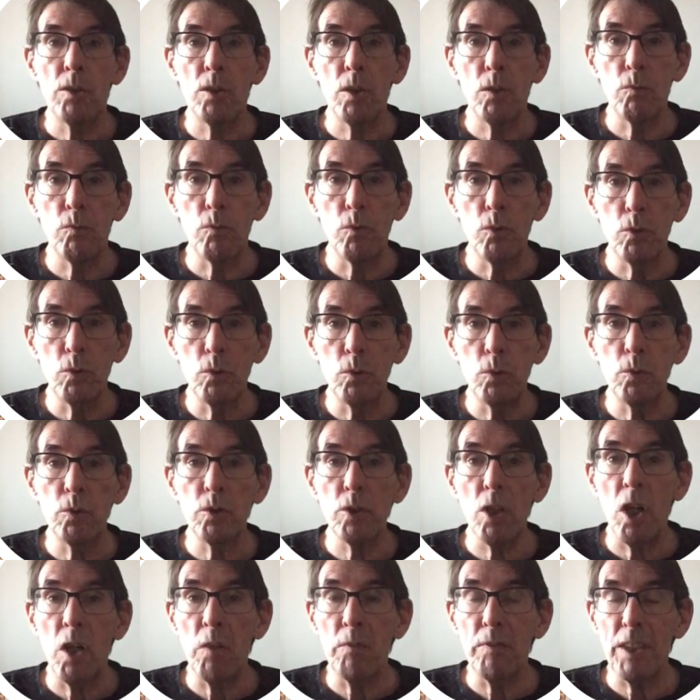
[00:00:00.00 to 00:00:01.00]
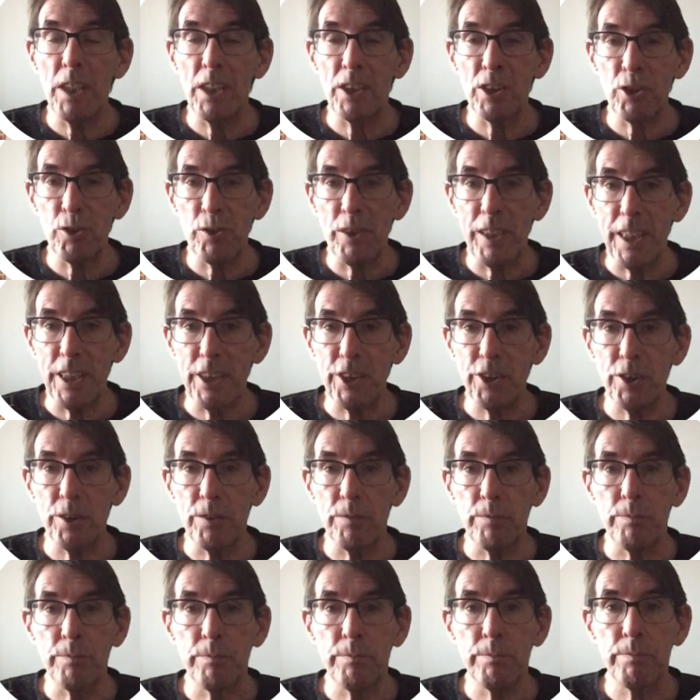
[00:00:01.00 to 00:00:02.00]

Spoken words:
The Rules of Attraction.